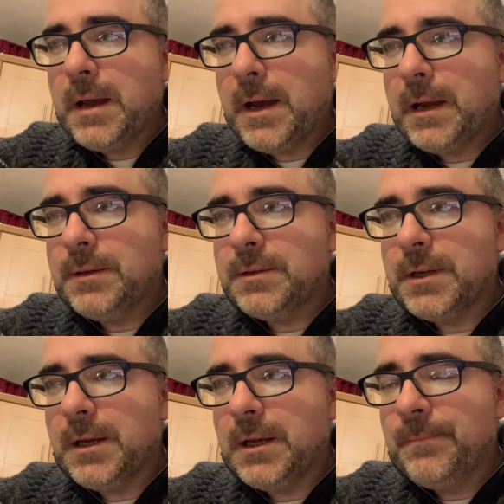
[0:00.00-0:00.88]
And
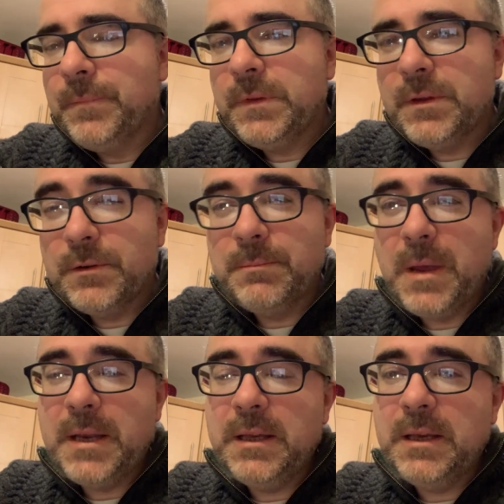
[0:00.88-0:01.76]
there's
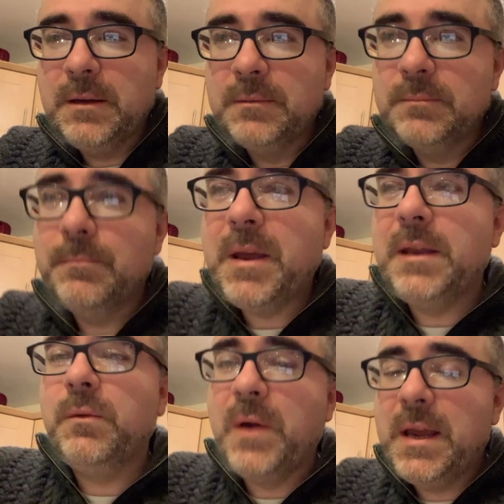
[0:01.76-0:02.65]

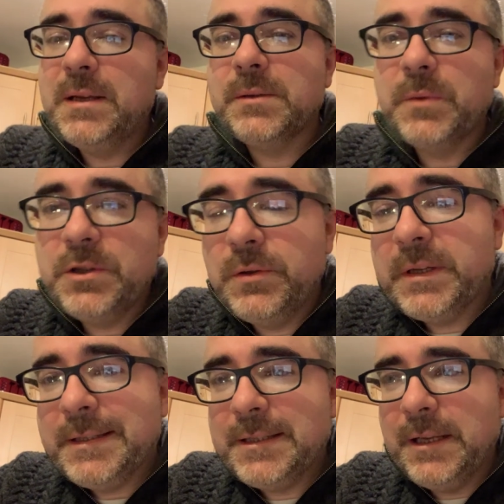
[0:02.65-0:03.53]
many ways in which you
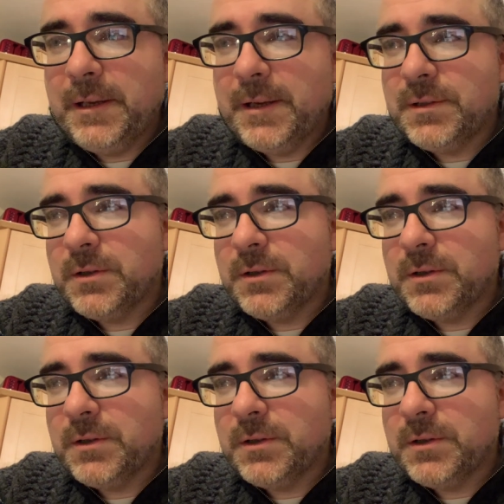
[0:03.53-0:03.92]
can seal it.